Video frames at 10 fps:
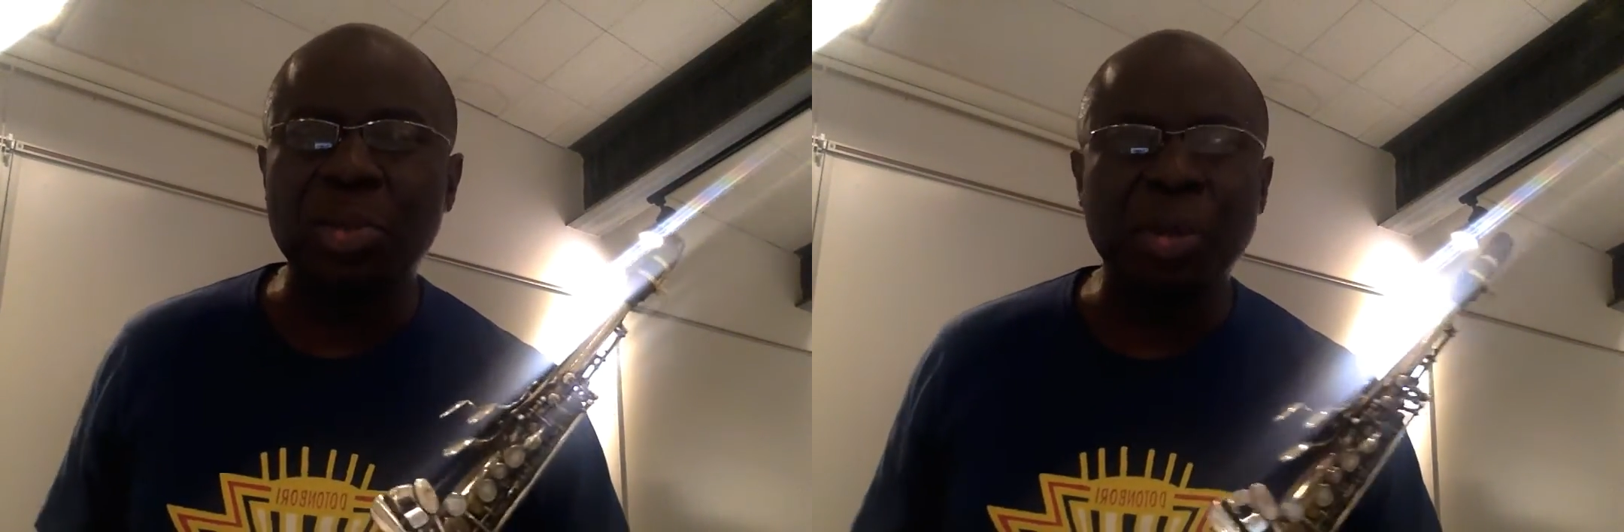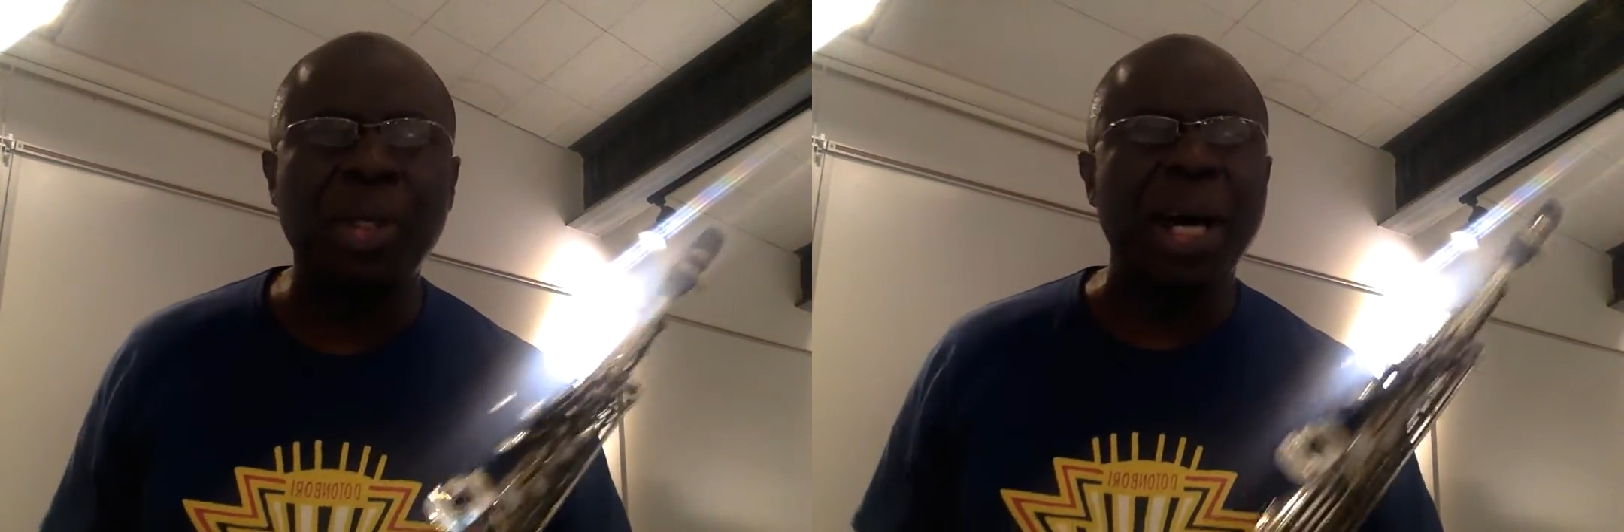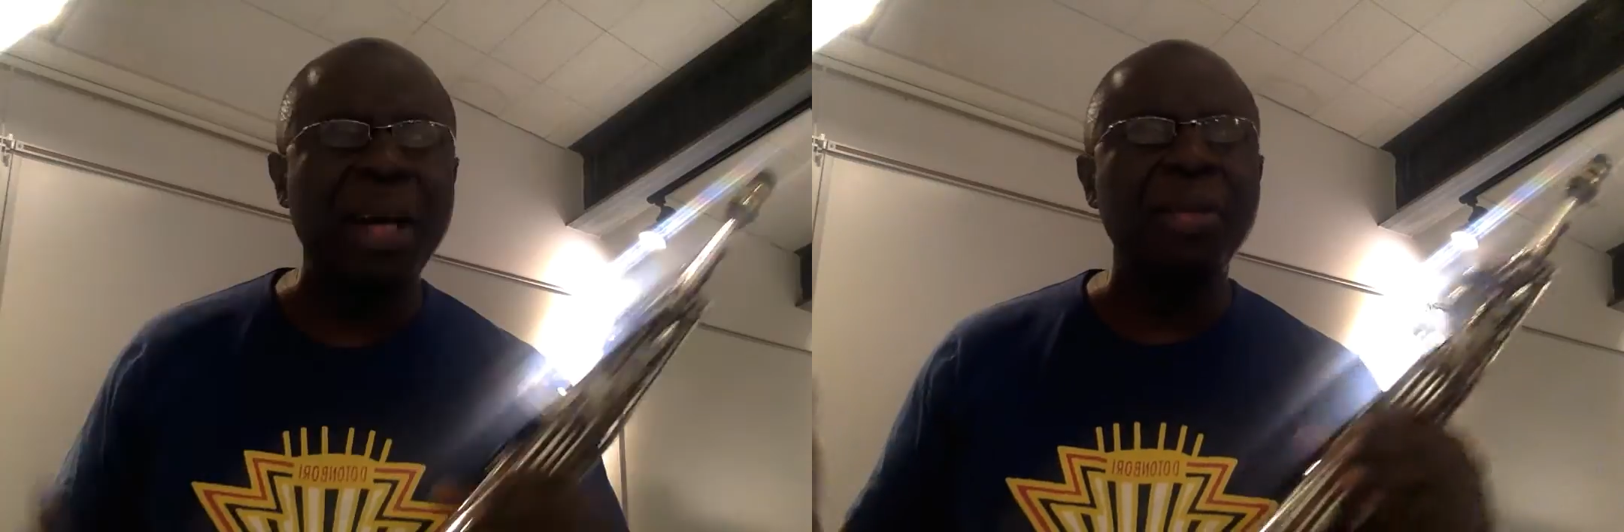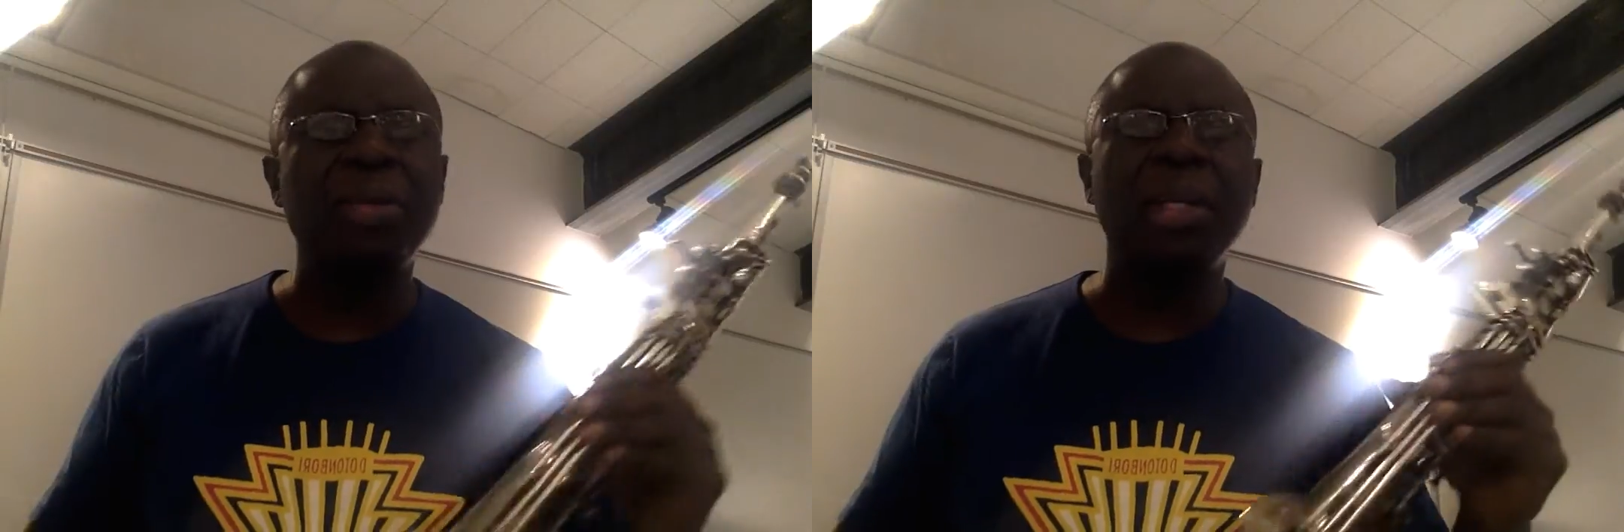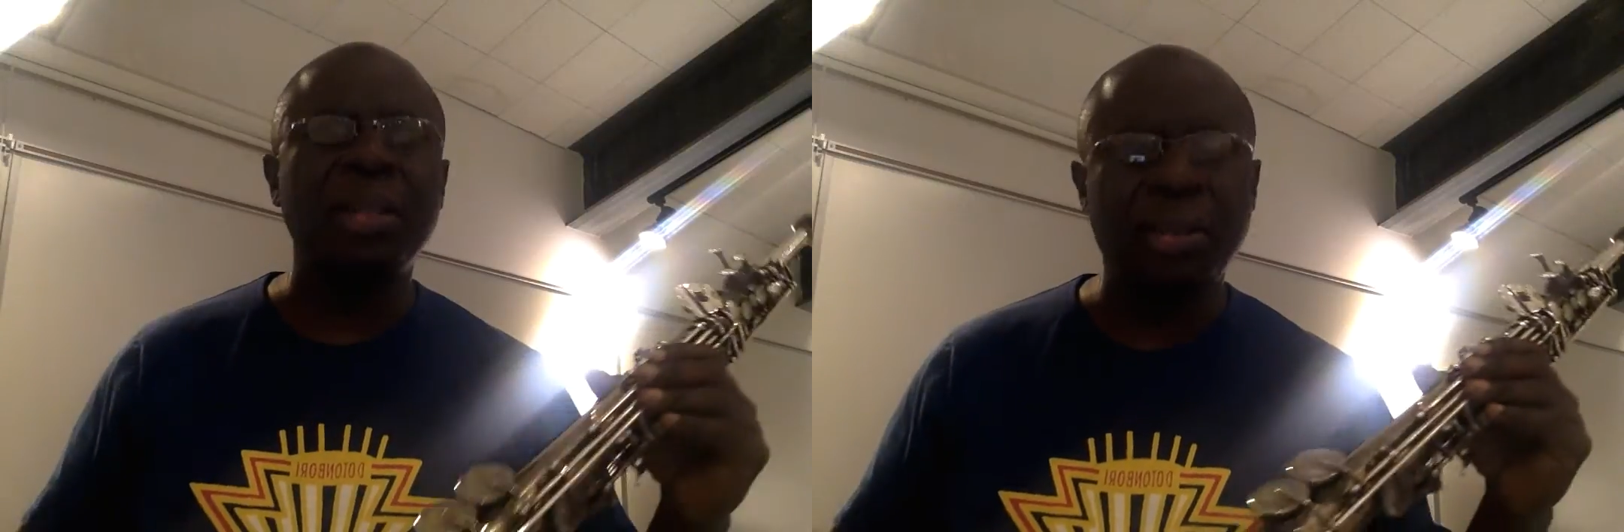Well, how do you
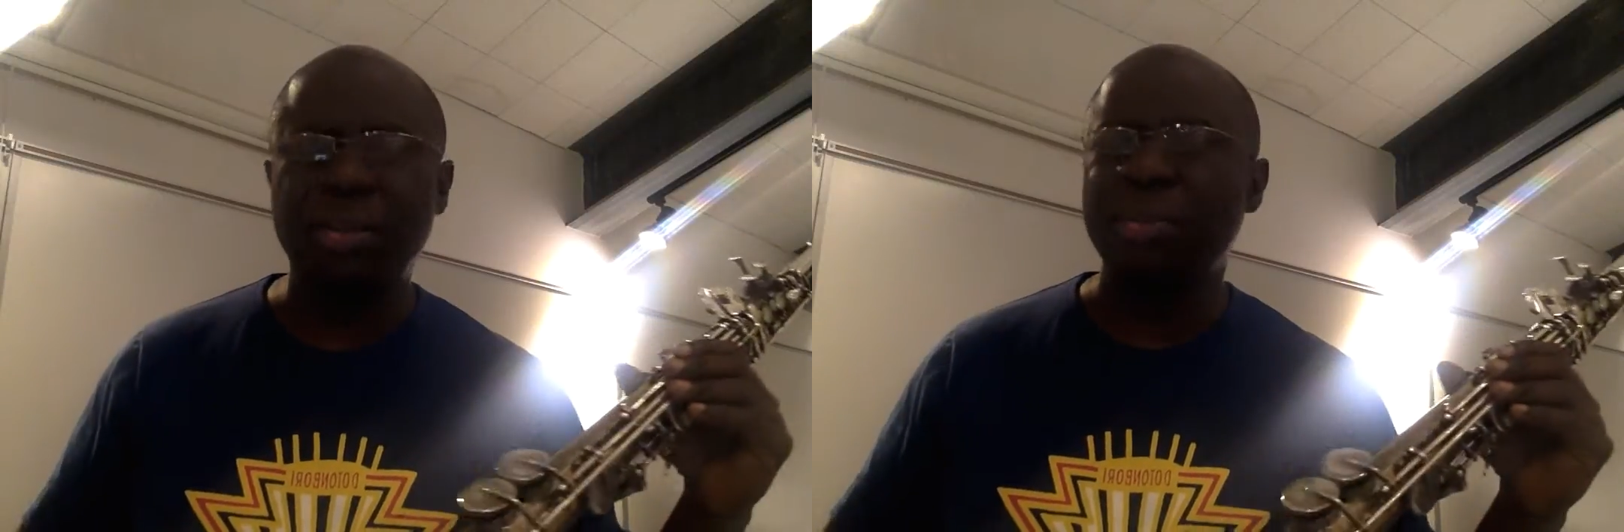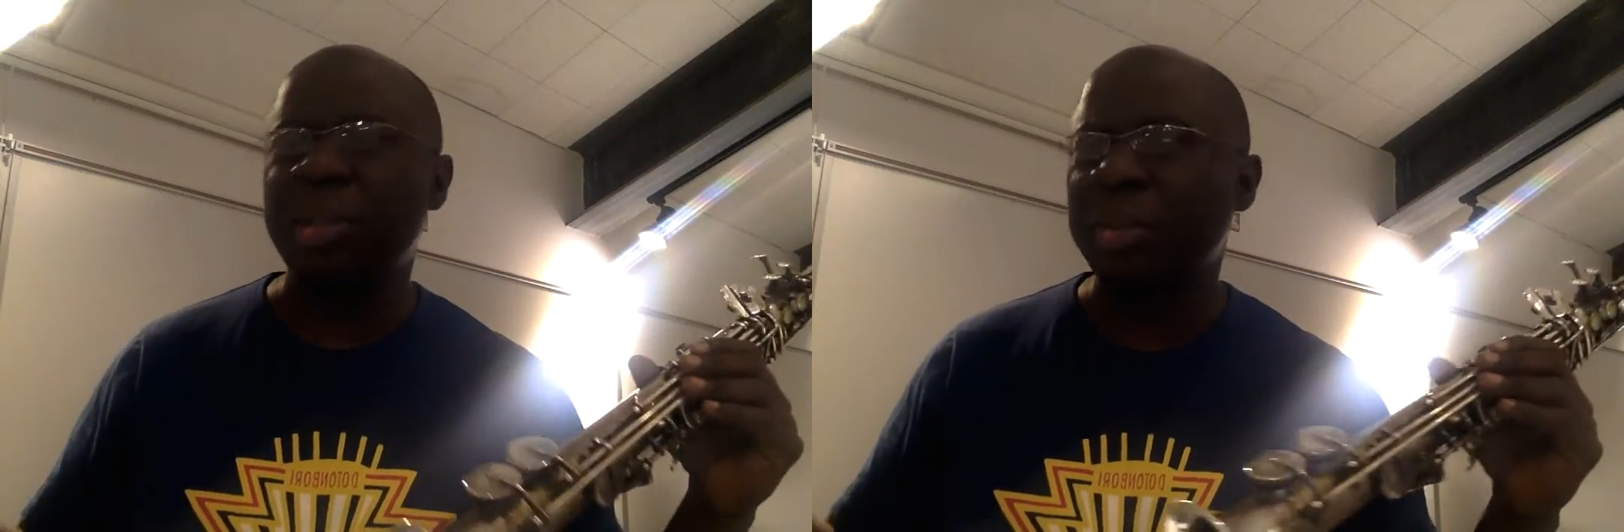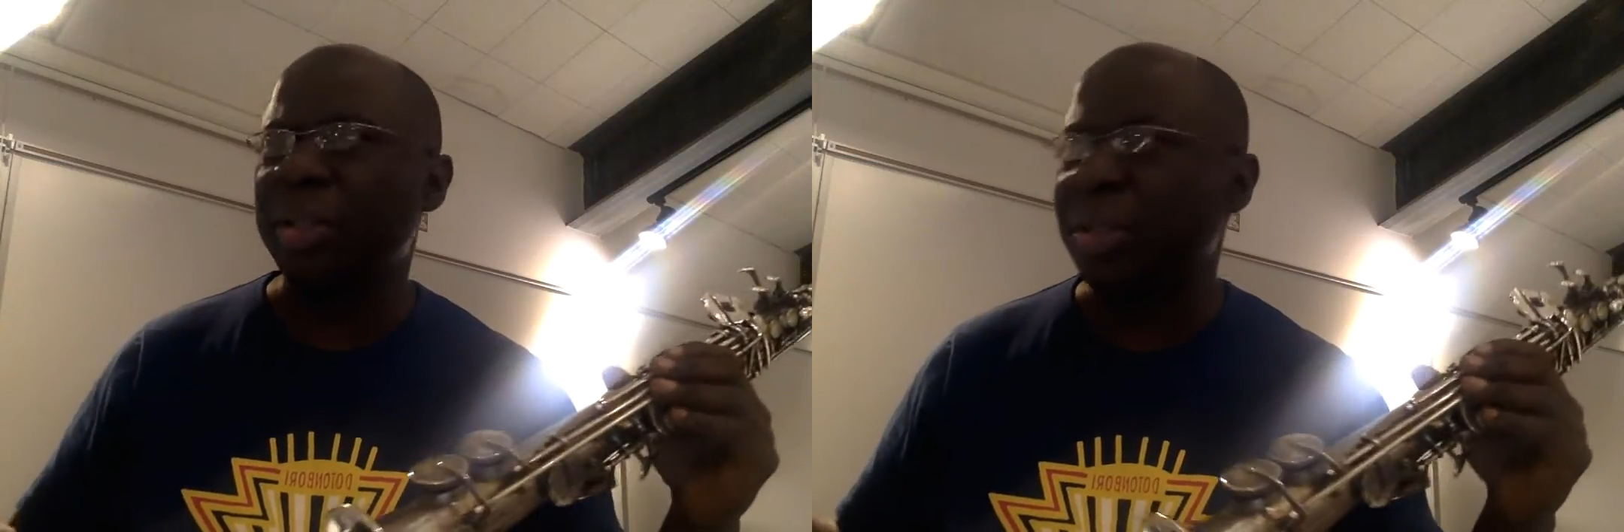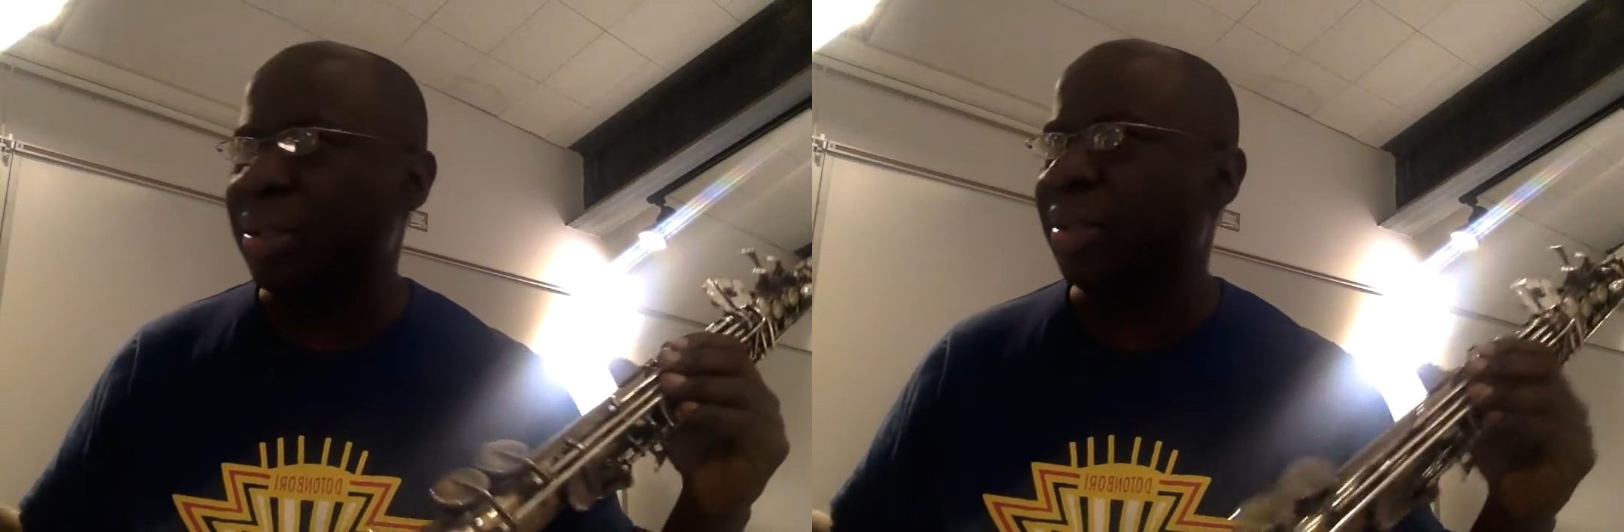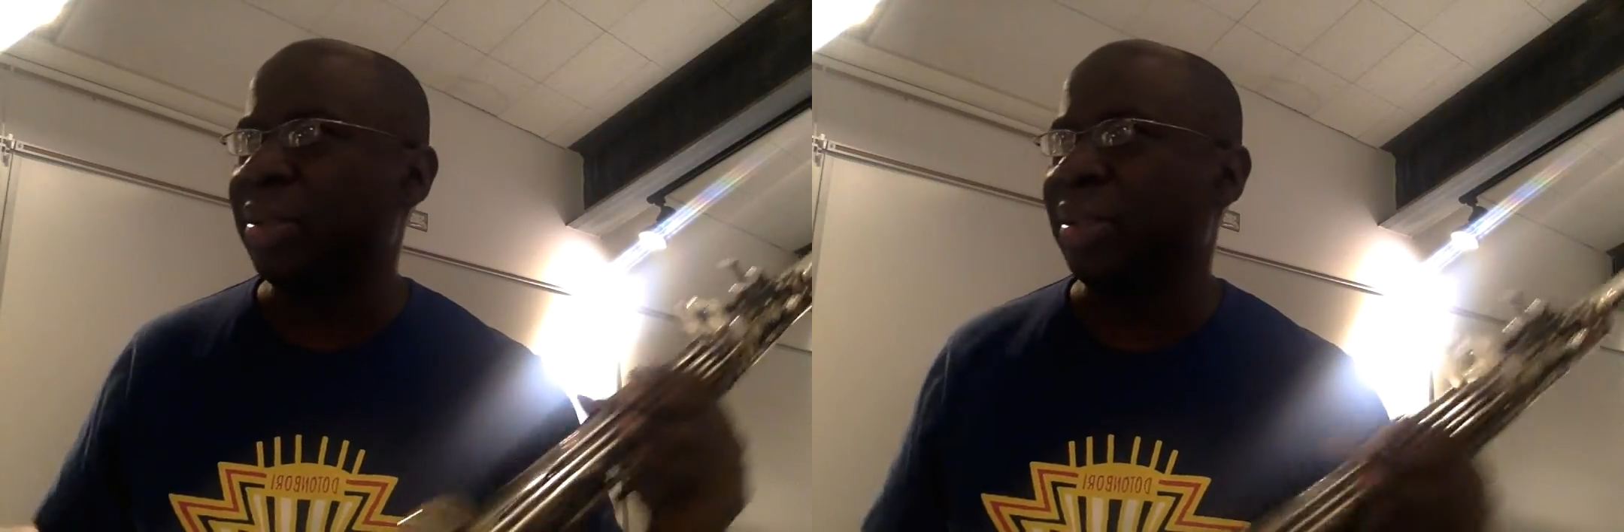get
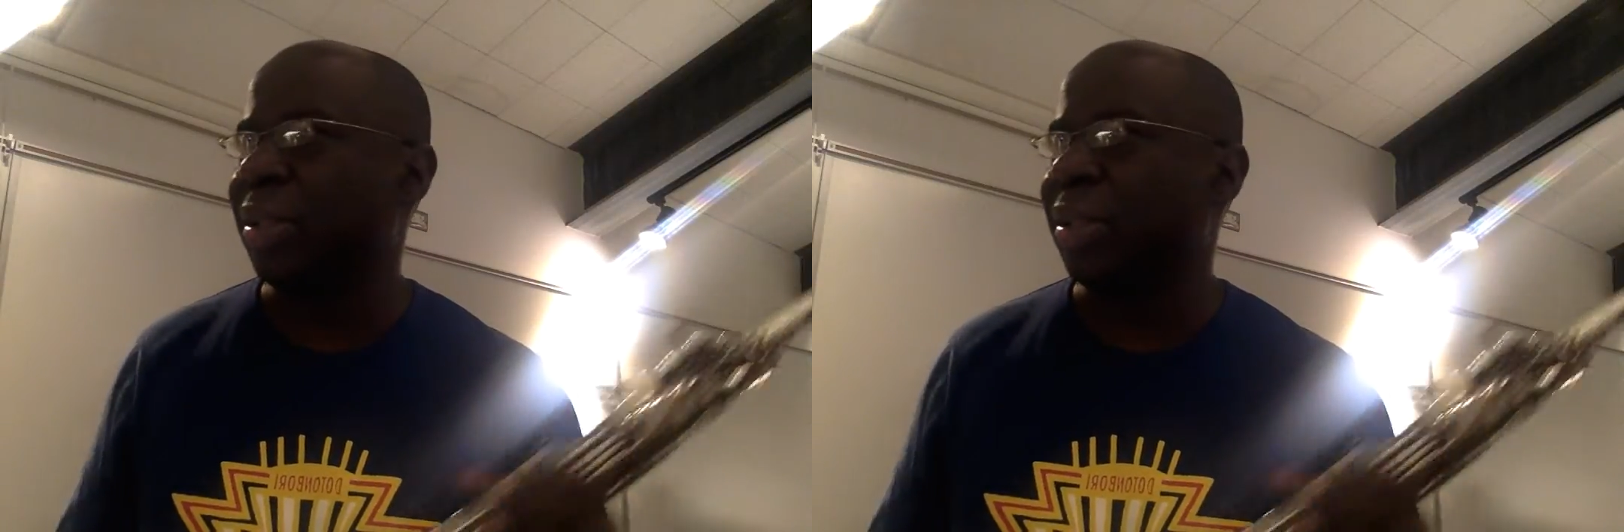these